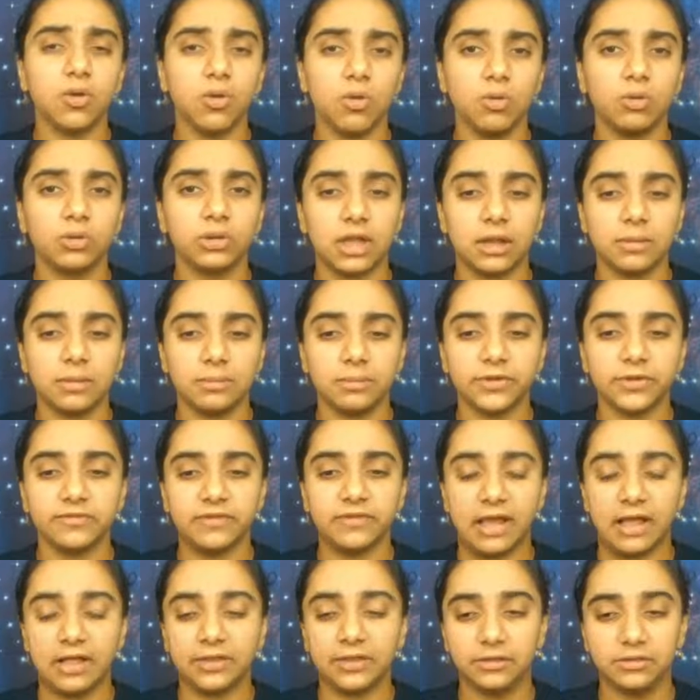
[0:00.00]
whole number
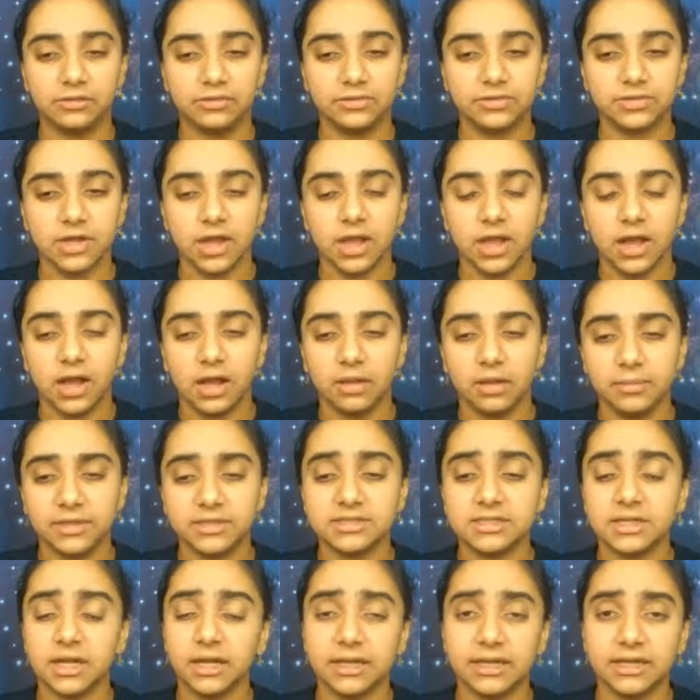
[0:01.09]
values,
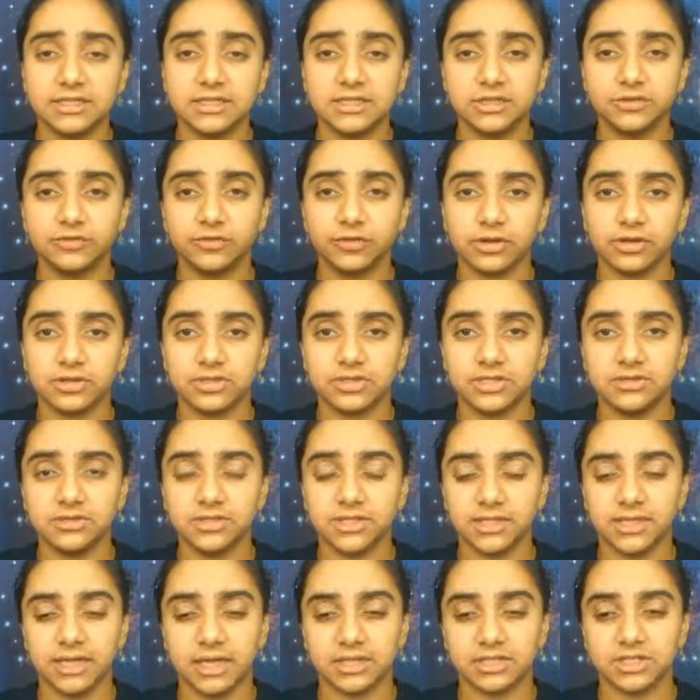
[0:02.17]
it's not easy for us to use the
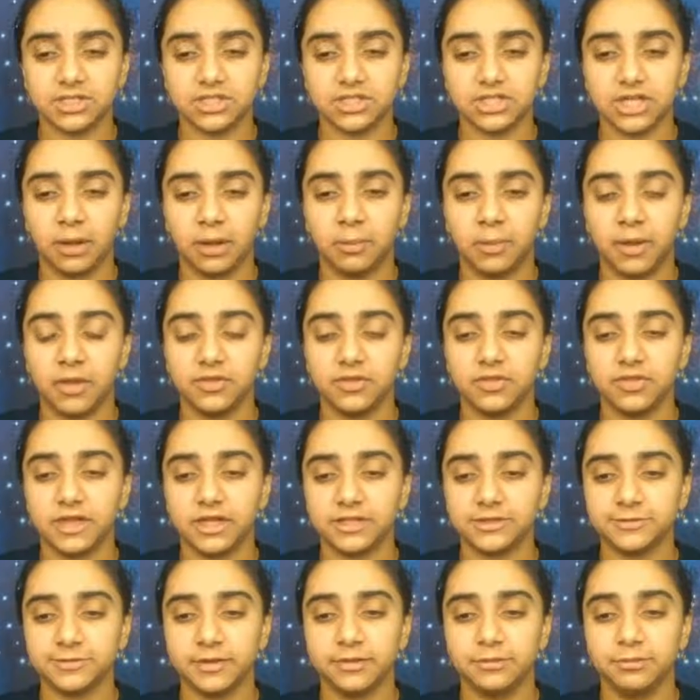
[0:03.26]
guess and check method.
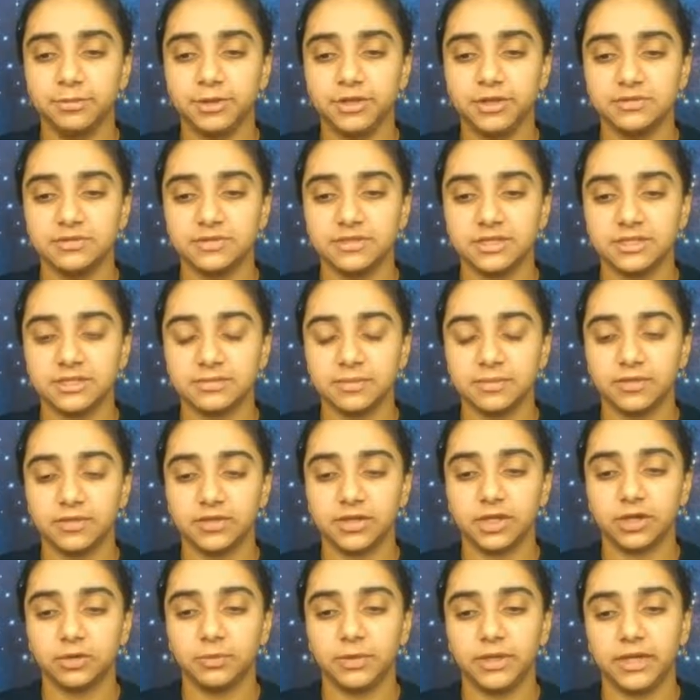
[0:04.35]
That's why we use this
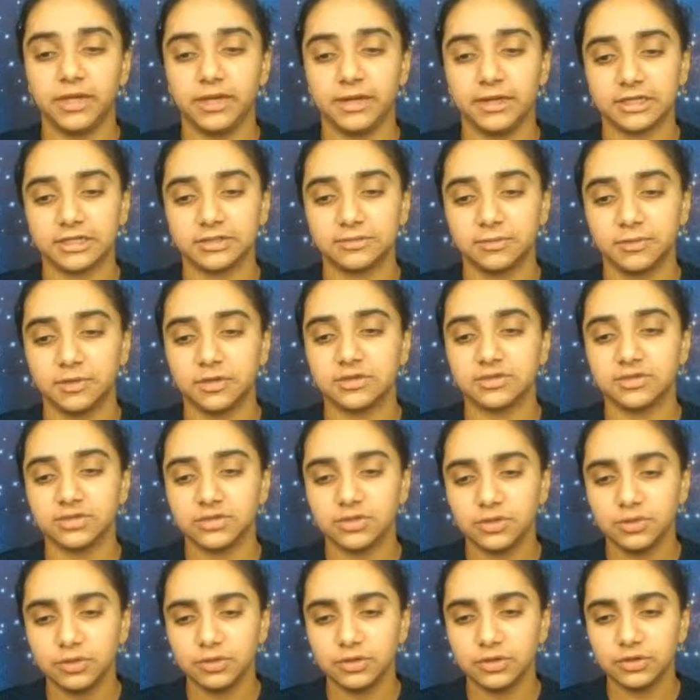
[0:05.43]
method, and we get x plus
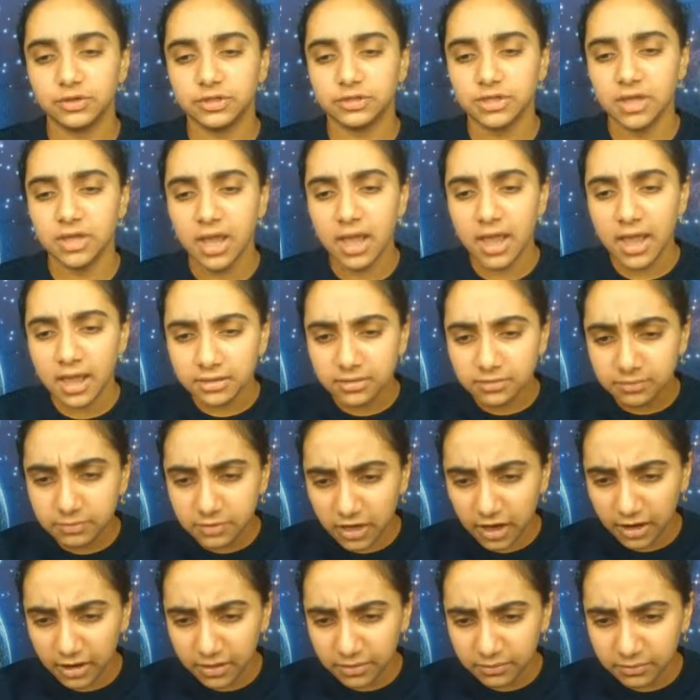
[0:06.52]
2/3
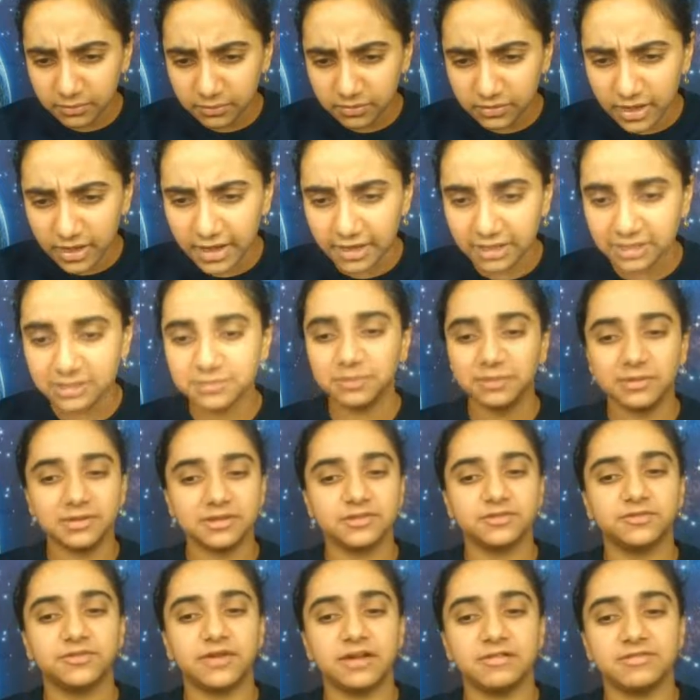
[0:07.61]
times x
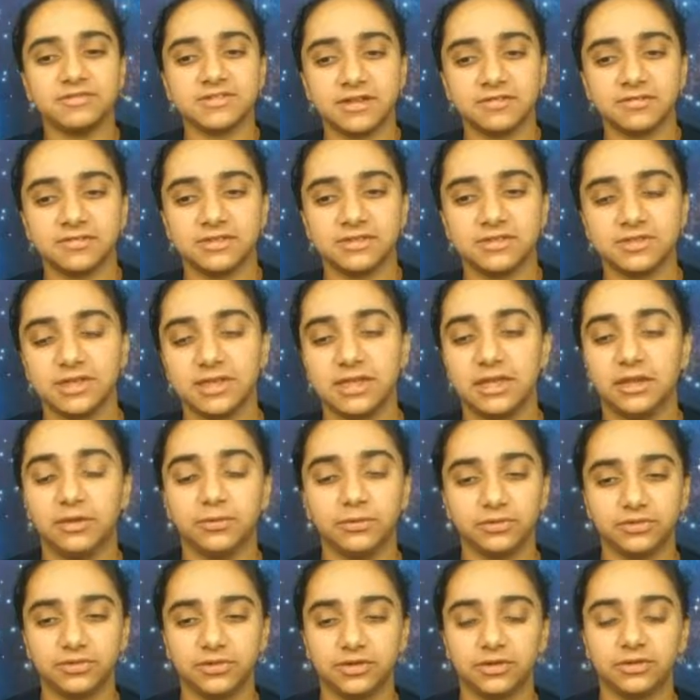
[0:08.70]
plus 5/7
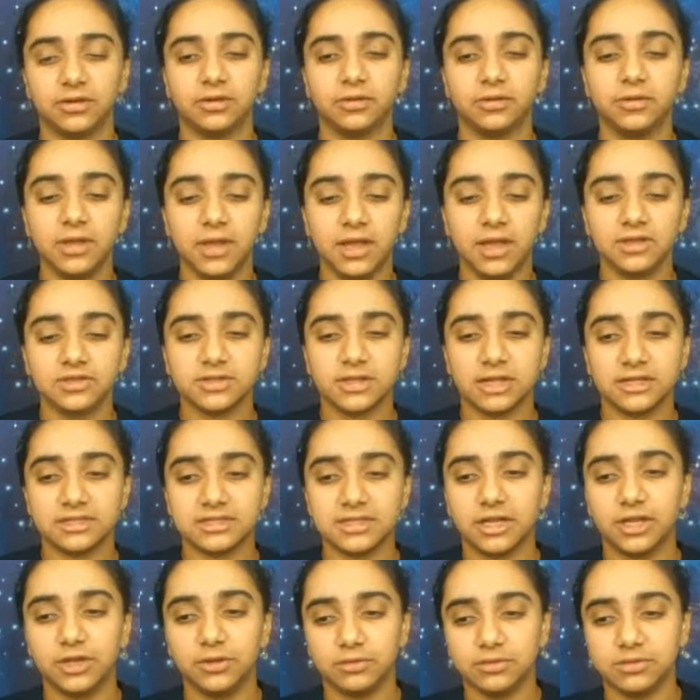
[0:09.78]
equals 0. So that's
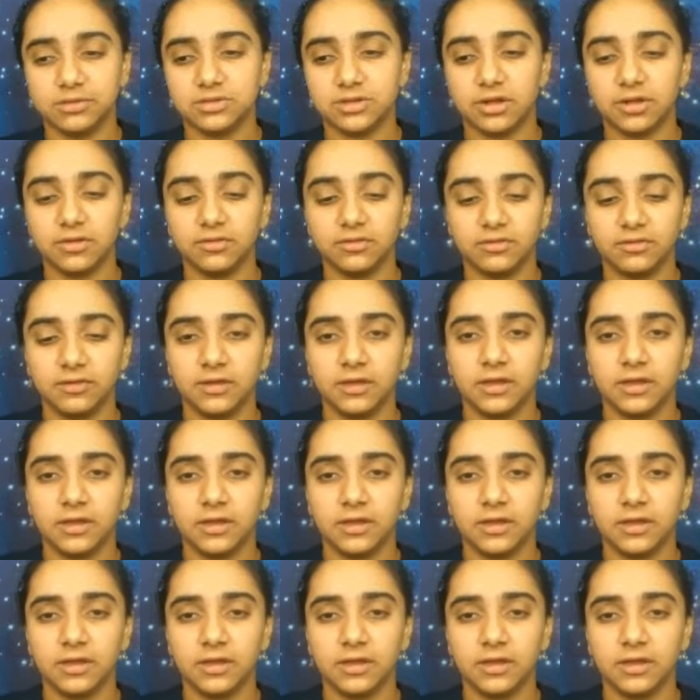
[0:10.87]
how you would solve.